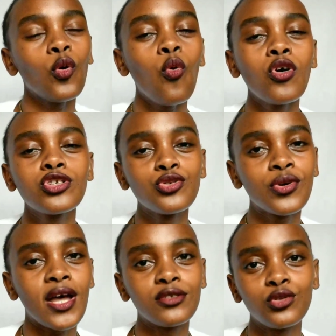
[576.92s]
what you
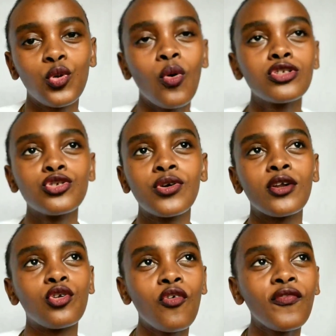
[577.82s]
can do, what you
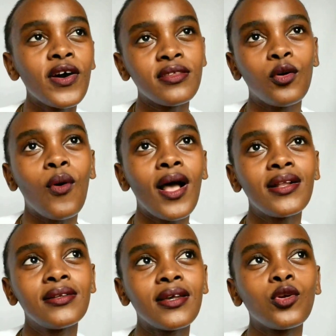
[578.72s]
can offer the
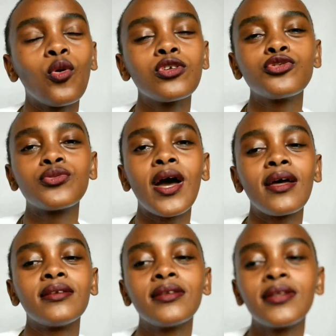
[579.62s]
world, and what you
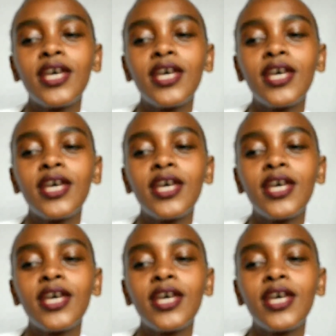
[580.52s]
can,